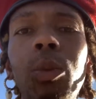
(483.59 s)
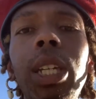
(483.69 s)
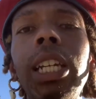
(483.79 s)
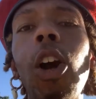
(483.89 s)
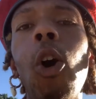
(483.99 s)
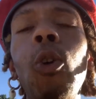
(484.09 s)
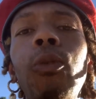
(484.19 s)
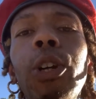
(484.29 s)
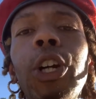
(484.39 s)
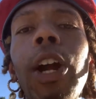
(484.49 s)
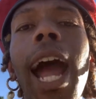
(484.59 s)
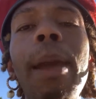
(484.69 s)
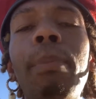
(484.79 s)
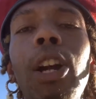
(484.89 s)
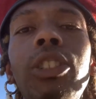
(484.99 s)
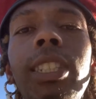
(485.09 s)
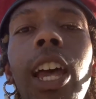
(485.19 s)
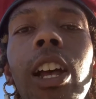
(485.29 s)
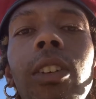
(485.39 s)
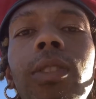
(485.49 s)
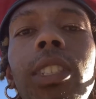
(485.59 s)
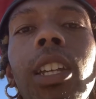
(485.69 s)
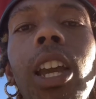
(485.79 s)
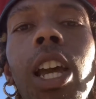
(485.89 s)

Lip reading: We overhype ourselves